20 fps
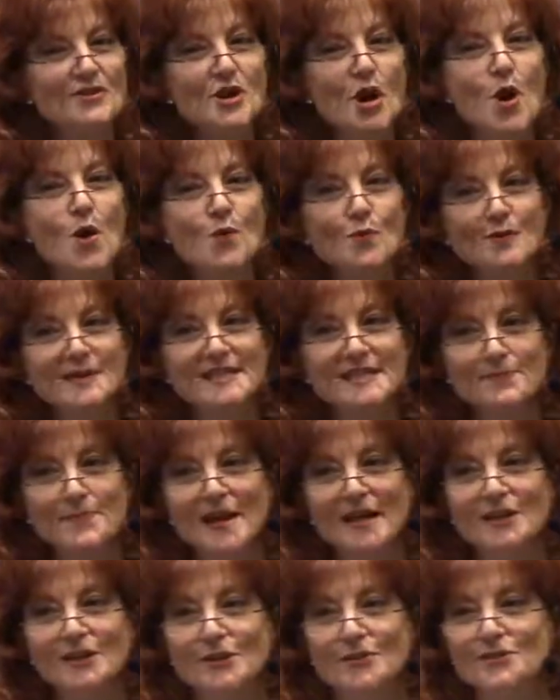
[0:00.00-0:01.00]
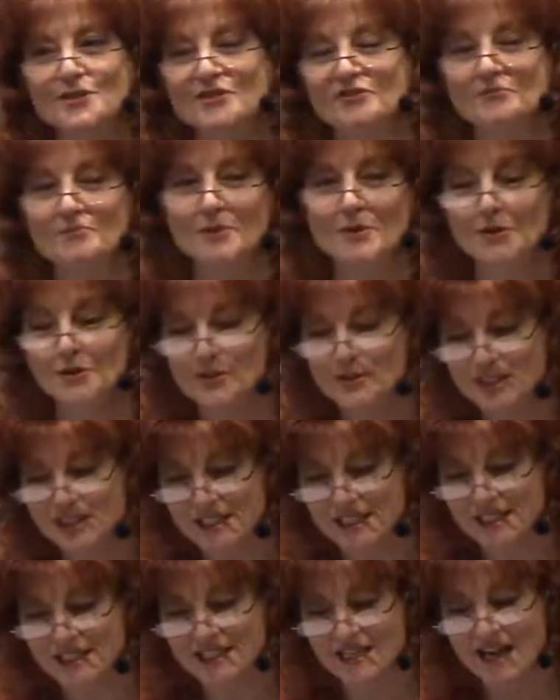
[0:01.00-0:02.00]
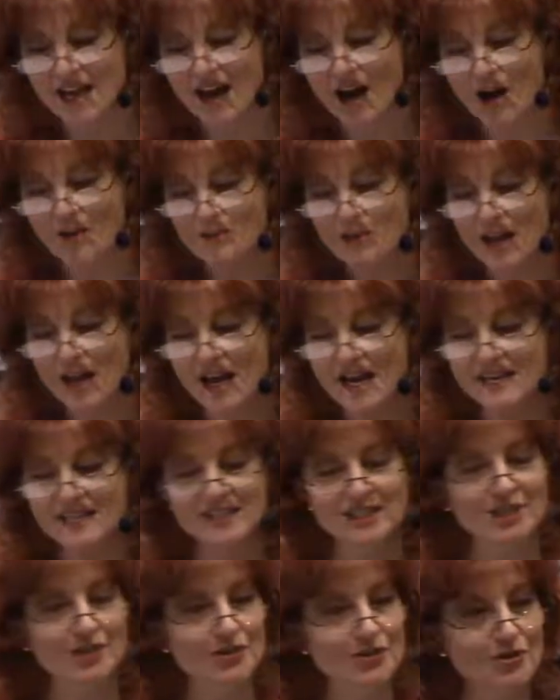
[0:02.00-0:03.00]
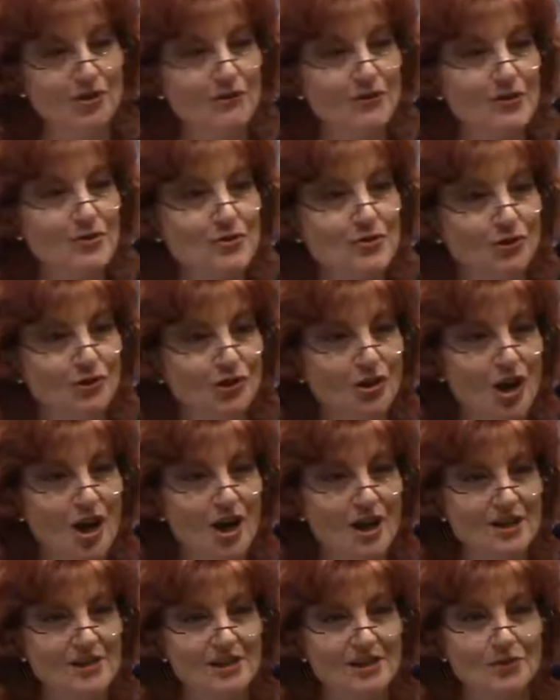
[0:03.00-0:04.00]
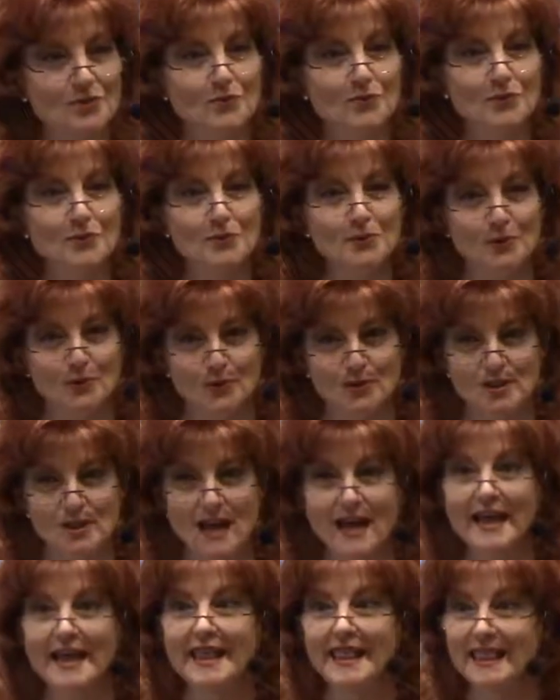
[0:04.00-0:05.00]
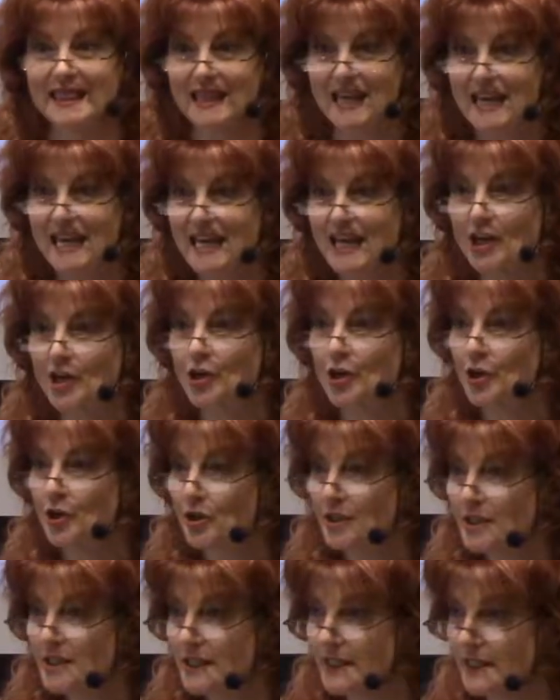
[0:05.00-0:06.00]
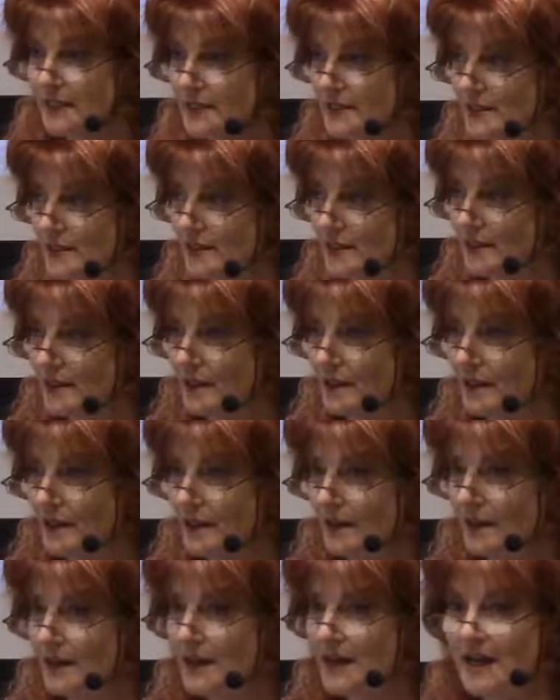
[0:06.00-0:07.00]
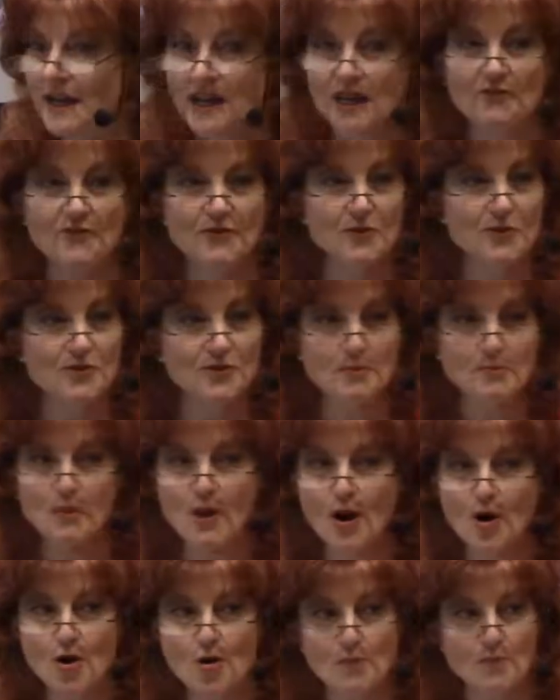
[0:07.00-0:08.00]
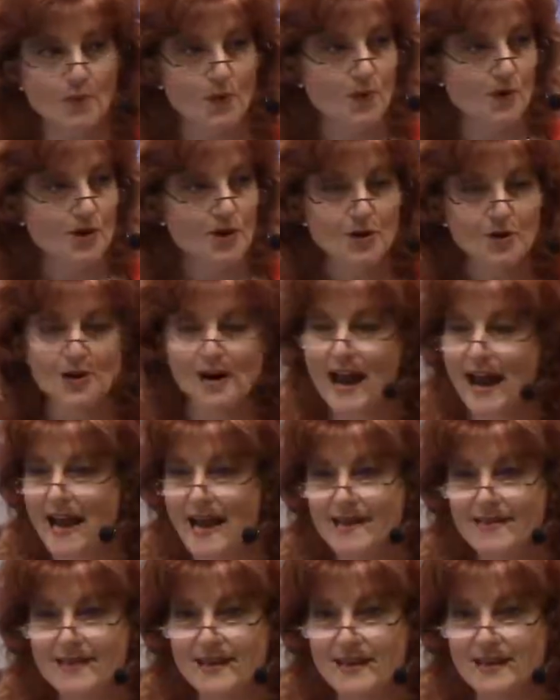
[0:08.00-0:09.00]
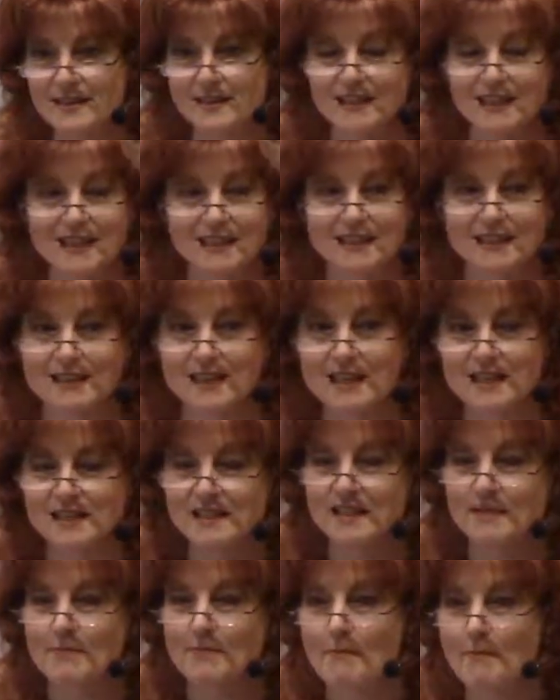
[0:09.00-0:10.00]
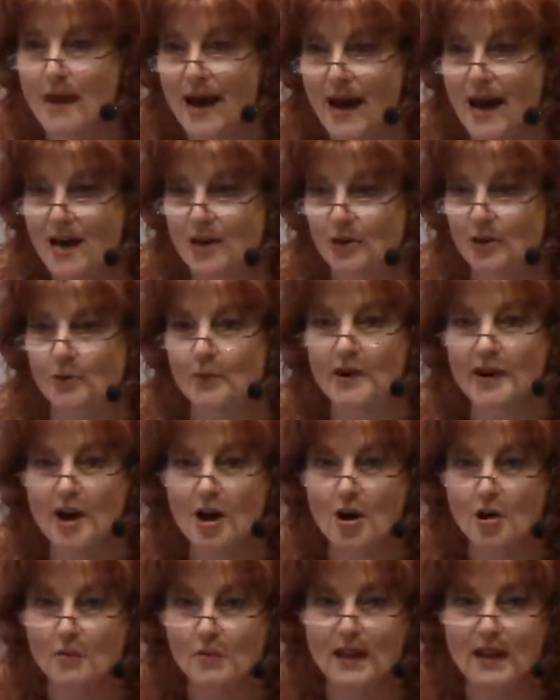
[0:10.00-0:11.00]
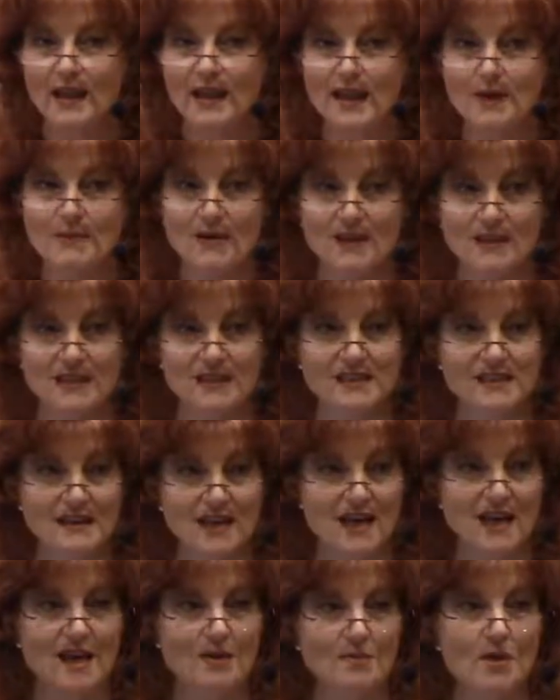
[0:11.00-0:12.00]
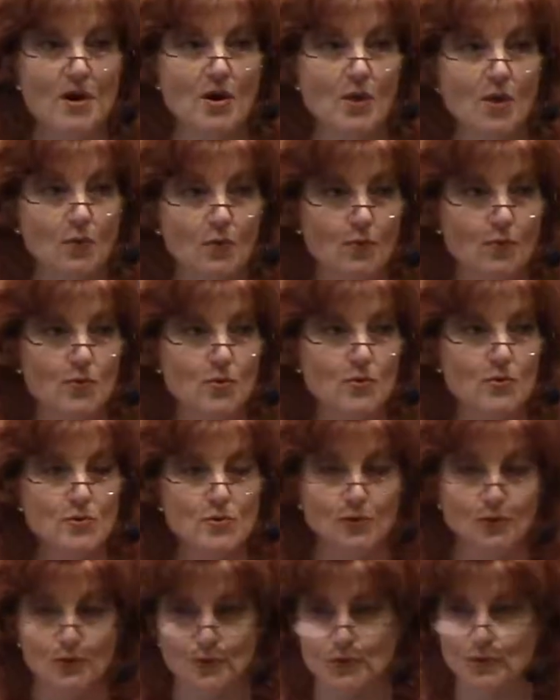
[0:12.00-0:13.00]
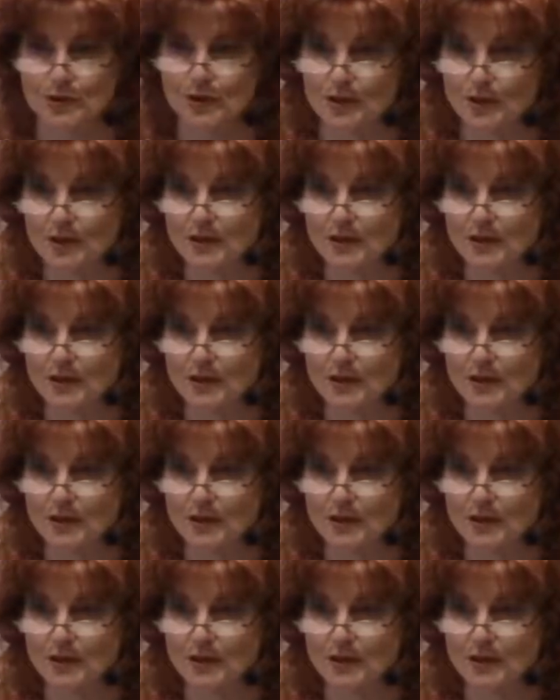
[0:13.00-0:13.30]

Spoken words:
no respecters of persons applies to universal laws and rules. Thank goodness. If you're the Pope or you're an atheist, it doesn't matter. We all play by the same rules.